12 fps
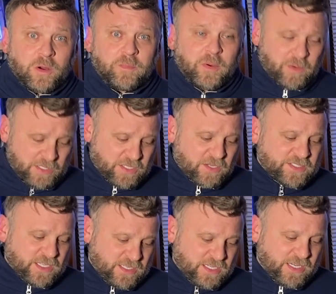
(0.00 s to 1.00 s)
But when it's all
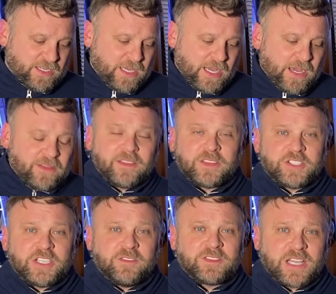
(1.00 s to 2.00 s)
said and done, I think the
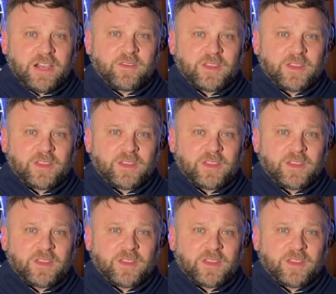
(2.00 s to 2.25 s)
Chiefs cover